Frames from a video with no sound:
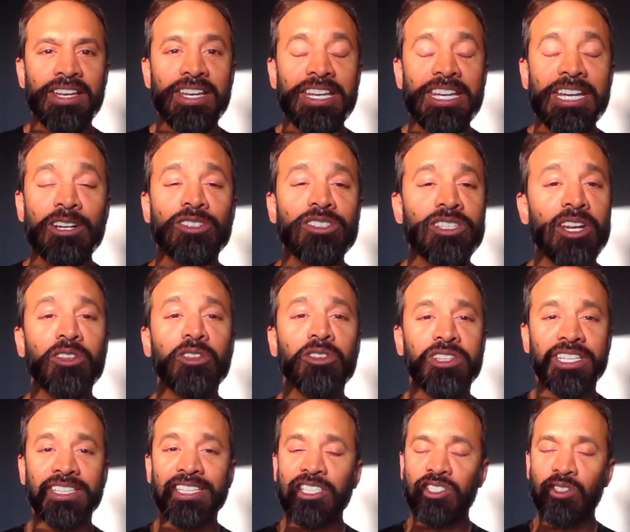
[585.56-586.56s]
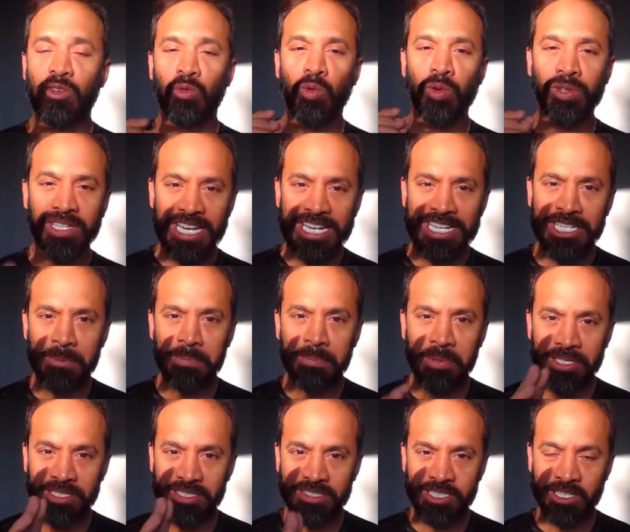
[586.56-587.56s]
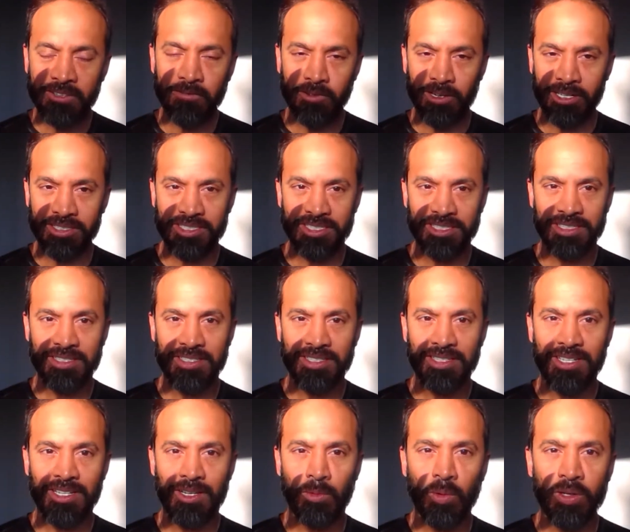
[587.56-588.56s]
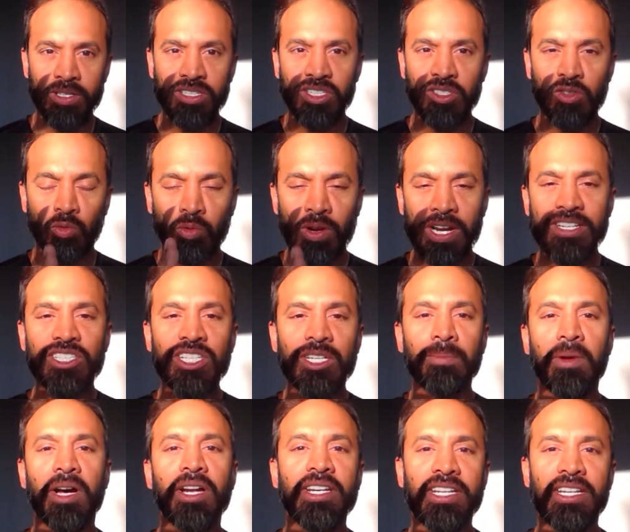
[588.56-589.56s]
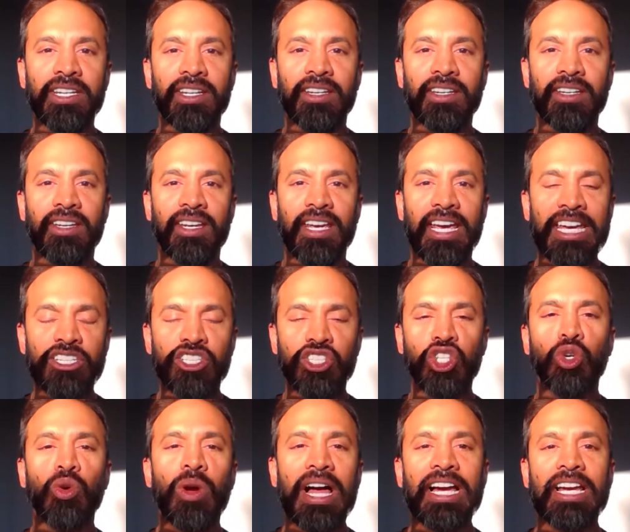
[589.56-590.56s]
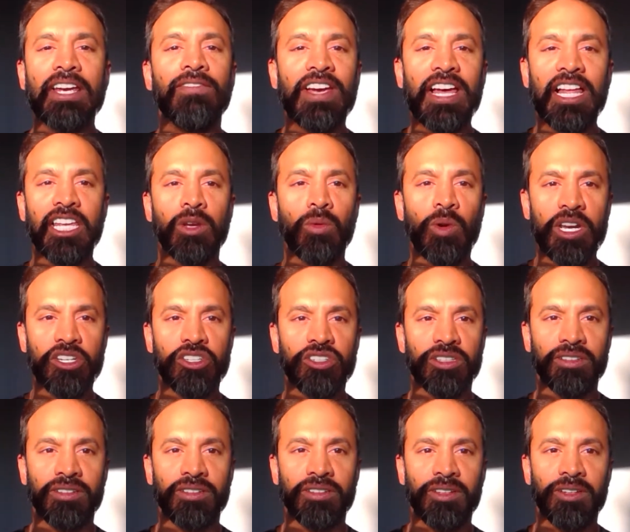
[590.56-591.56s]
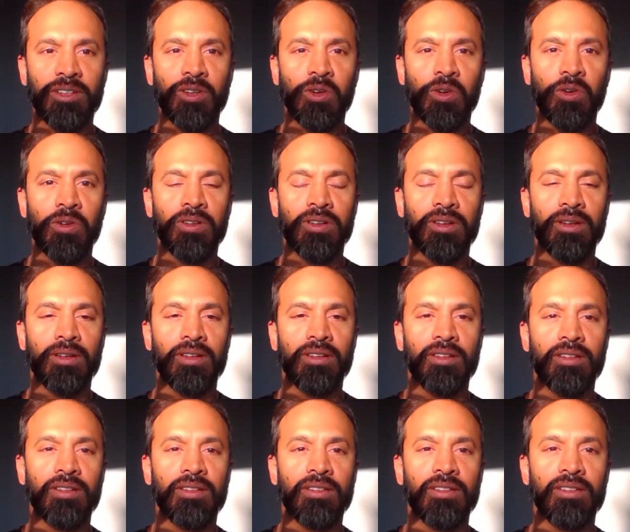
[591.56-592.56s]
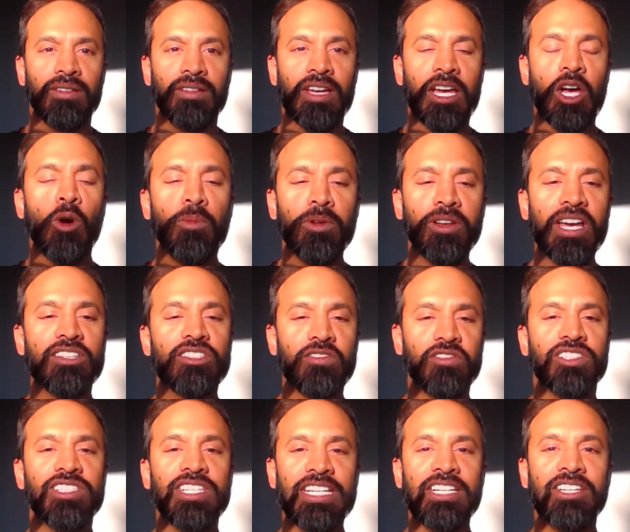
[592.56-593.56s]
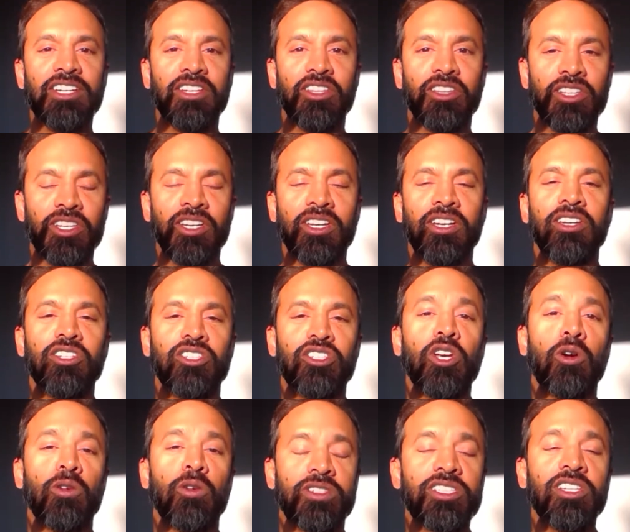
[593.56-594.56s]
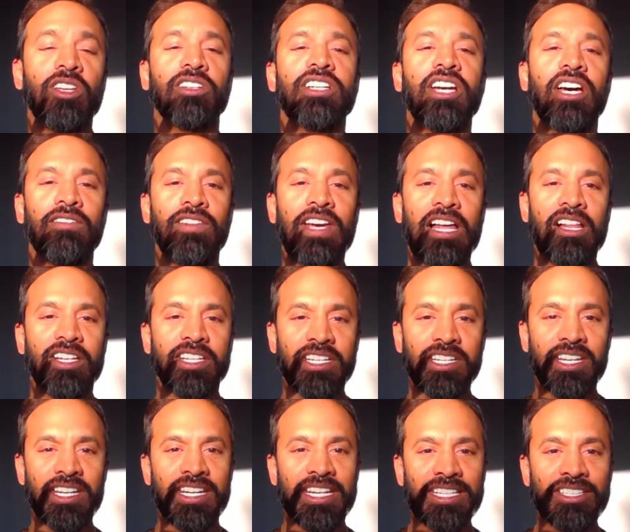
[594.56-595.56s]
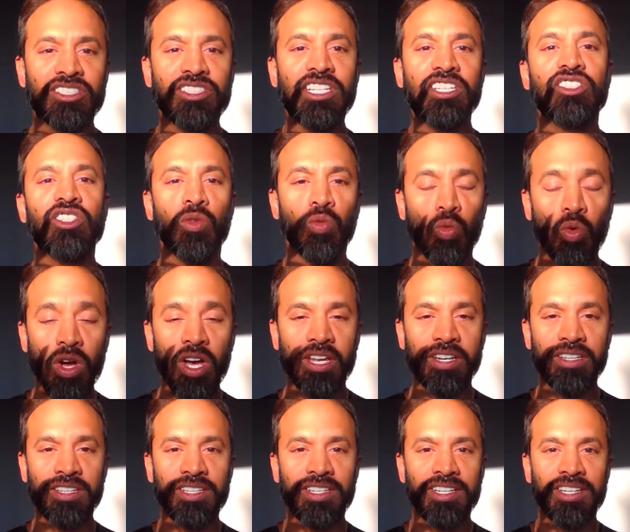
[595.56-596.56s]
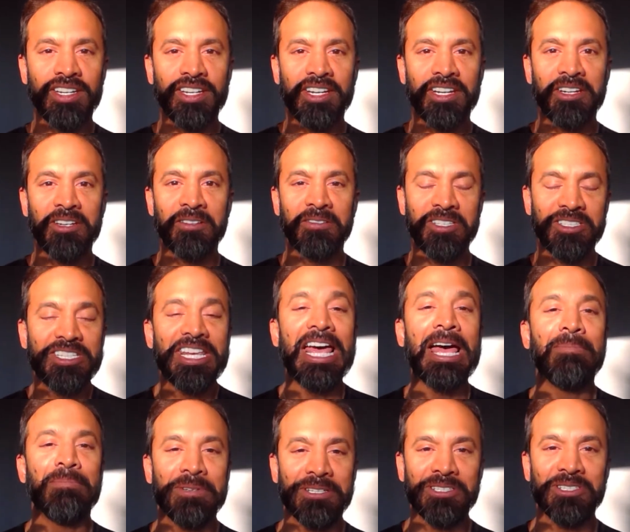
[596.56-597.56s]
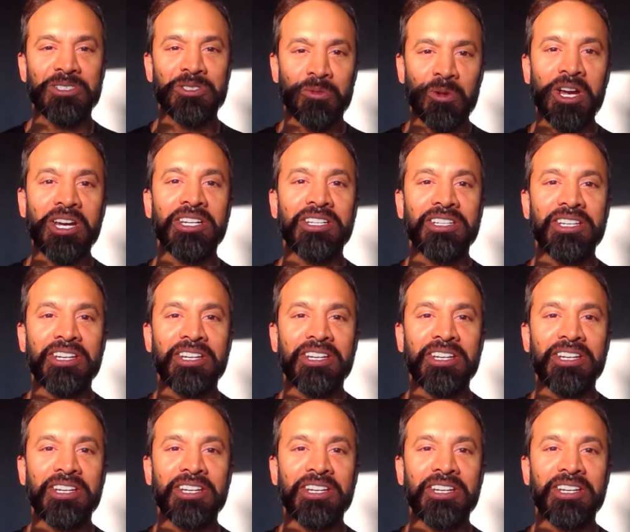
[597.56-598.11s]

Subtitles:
Here's another thing that's related but different, which is raising money at too high a valuation. I hope you guys have seen the show Silicon Valley. In season 1, this happens, right?